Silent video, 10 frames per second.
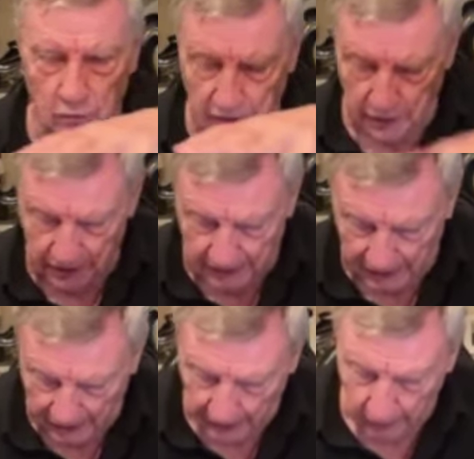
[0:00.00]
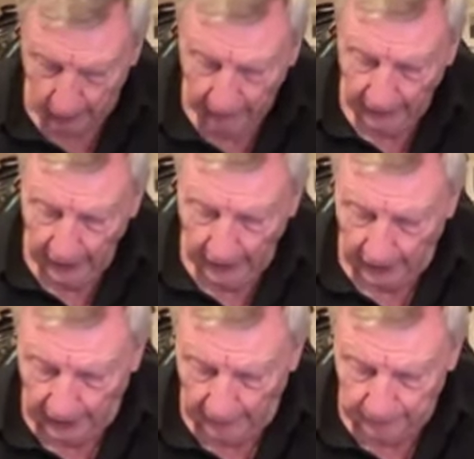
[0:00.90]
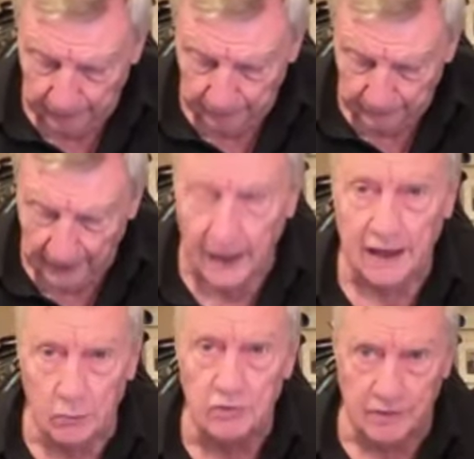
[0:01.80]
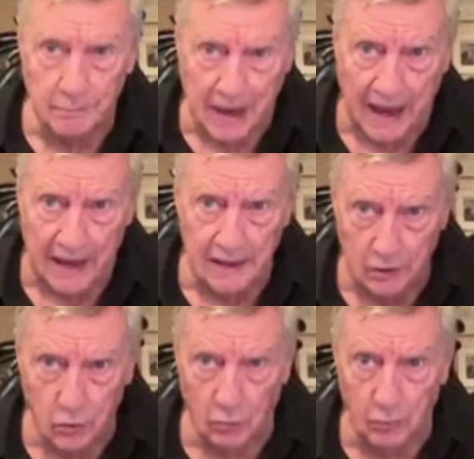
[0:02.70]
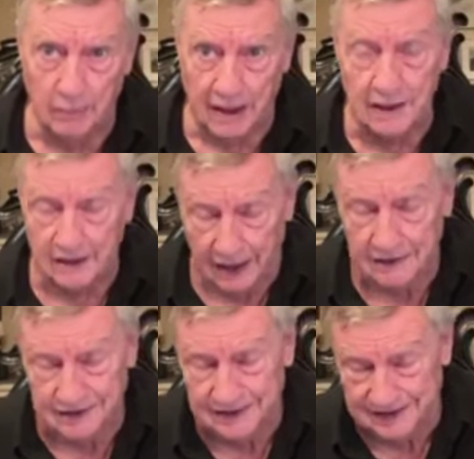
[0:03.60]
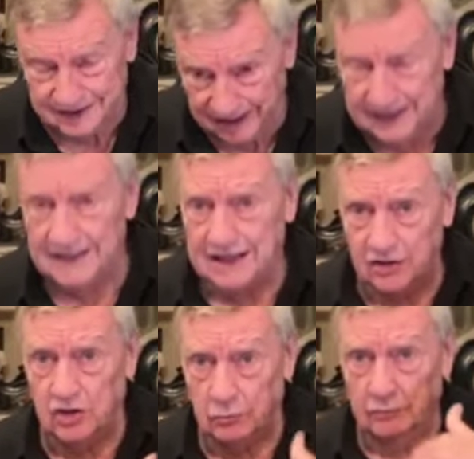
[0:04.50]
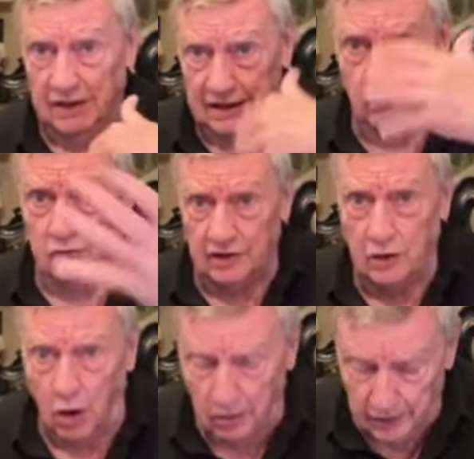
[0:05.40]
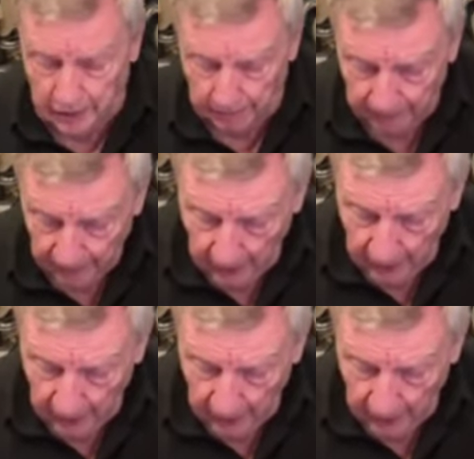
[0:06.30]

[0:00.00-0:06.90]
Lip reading: floating in the air. He was a man, a normal man, thinking that he was a gardener.